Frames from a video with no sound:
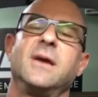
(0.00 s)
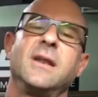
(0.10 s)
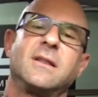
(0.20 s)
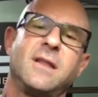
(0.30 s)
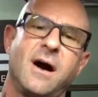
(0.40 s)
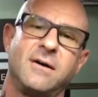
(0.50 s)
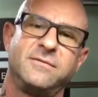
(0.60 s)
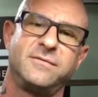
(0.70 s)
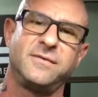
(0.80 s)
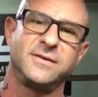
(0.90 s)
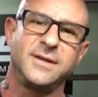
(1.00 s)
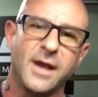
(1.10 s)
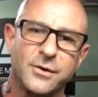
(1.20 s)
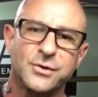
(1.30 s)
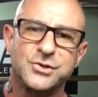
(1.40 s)
and love the
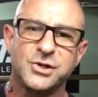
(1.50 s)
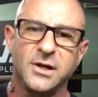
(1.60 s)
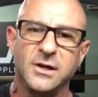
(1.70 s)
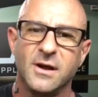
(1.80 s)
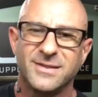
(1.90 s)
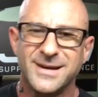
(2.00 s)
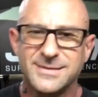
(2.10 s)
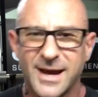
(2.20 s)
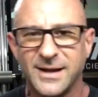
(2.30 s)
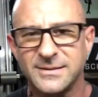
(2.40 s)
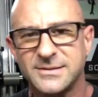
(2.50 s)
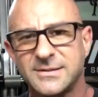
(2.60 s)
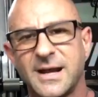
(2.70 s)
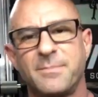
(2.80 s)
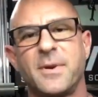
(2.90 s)
energy, the
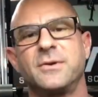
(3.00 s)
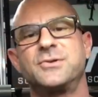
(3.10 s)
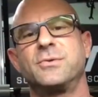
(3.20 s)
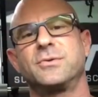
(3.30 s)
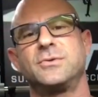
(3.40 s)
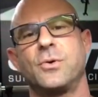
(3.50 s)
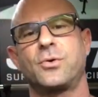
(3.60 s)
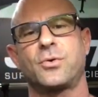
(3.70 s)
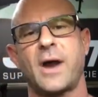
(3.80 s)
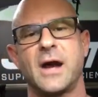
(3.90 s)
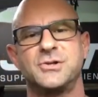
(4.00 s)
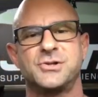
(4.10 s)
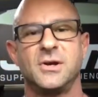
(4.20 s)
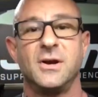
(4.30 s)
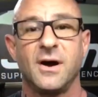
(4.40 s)
non-stop energy with no
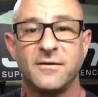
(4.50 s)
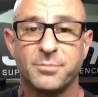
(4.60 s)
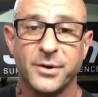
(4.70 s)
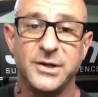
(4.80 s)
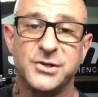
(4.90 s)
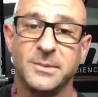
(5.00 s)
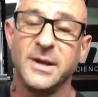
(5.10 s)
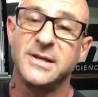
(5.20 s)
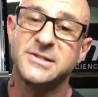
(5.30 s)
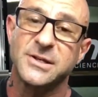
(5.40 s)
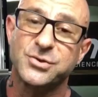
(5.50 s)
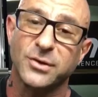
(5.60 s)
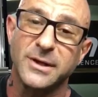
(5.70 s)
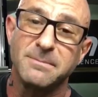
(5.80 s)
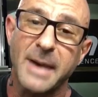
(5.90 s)
crash of pre-gym.
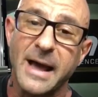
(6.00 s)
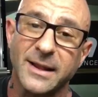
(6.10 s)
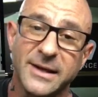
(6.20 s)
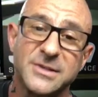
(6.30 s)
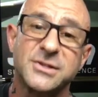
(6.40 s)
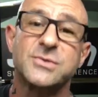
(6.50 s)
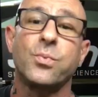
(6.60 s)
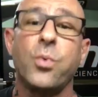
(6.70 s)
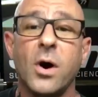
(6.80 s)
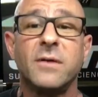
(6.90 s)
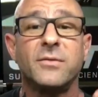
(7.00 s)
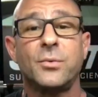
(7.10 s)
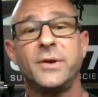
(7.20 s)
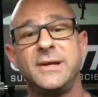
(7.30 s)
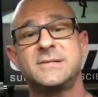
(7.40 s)
Citrulline malate is just one of the
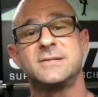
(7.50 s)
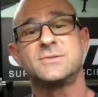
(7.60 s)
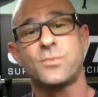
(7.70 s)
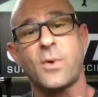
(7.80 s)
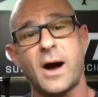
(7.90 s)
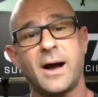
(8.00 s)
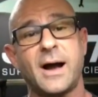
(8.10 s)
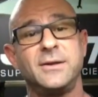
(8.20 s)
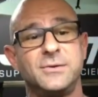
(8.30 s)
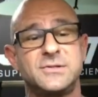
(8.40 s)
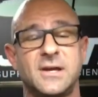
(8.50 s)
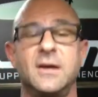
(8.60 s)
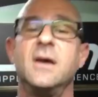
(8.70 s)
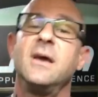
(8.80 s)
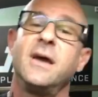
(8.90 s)
reasons why I use
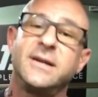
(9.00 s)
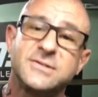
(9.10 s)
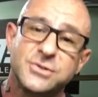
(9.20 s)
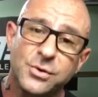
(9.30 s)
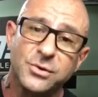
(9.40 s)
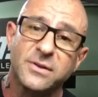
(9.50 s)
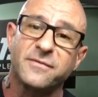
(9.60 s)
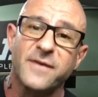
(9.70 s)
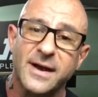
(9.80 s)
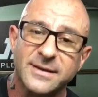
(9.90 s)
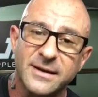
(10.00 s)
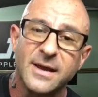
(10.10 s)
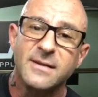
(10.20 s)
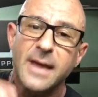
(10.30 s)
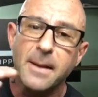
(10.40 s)
it. And it's due to the fact
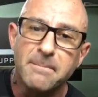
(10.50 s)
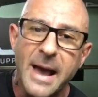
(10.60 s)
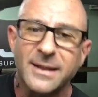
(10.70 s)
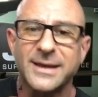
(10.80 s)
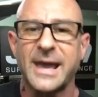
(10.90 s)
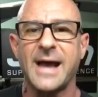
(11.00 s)
that that malic